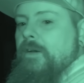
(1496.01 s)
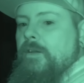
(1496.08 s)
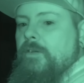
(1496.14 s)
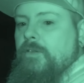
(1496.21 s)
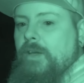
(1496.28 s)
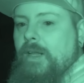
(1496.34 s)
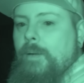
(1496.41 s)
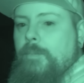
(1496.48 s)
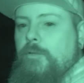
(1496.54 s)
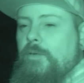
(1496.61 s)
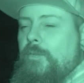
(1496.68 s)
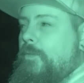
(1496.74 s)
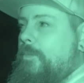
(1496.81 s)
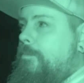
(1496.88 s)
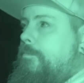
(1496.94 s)
and it's an
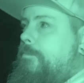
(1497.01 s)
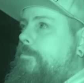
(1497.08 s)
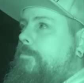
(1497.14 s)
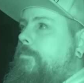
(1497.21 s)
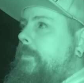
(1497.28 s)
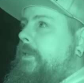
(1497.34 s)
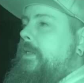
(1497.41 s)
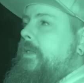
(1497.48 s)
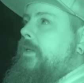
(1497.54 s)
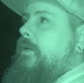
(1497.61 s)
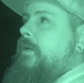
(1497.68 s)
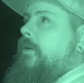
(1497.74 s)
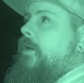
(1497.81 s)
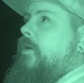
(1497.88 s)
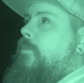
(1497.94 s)
absolute
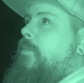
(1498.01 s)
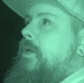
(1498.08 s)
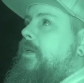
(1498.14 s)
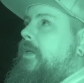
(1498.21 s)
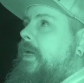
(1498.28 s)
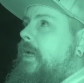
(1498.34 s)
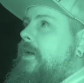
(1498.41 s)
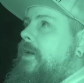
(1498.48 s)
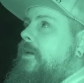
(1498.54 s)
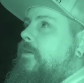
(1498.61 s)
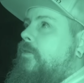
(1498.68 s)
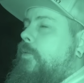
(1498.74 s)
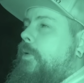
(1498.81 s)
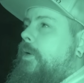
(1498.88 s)
nightmare to get in as